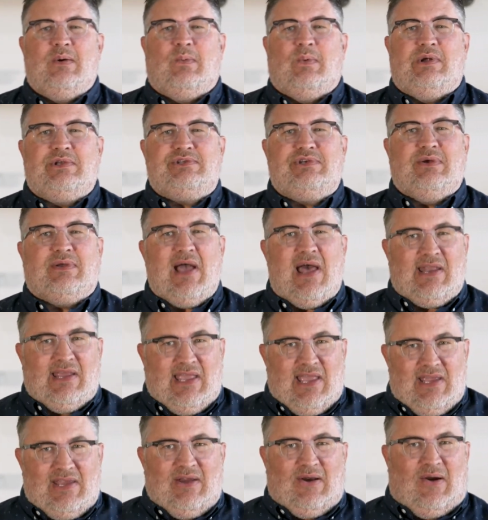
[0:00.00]
once you kind
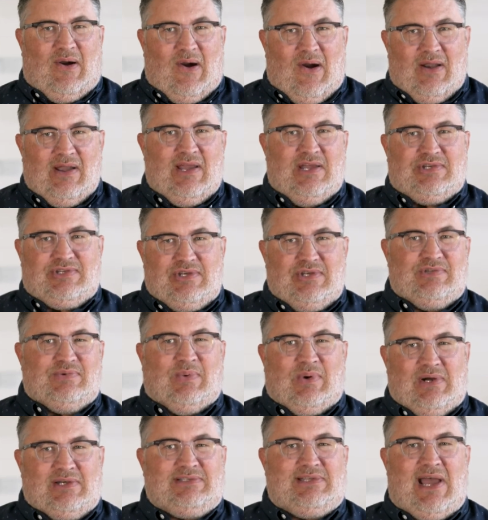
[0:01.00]
of get your heart issues
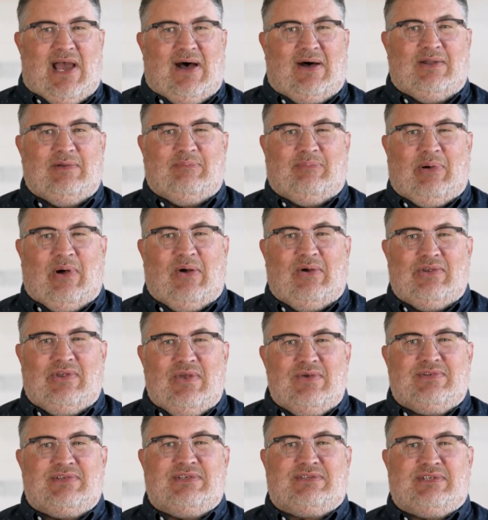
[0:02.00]
worked out, Paul
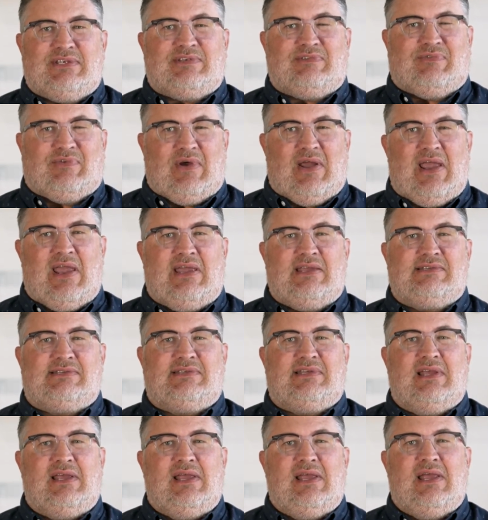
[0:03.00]
uses this
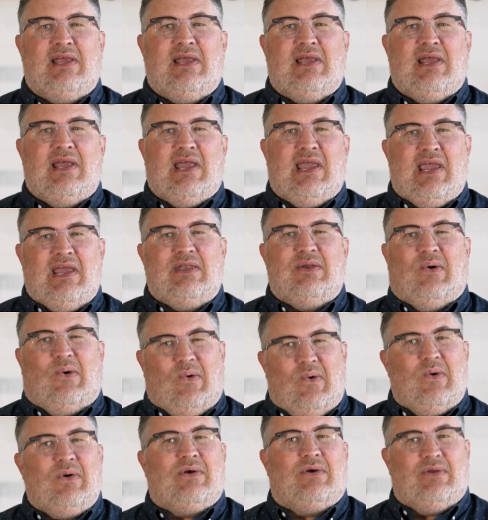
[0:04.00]
phrase, in
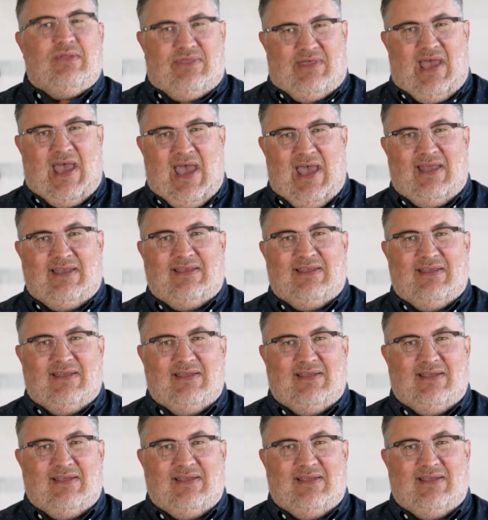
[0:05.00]
order that,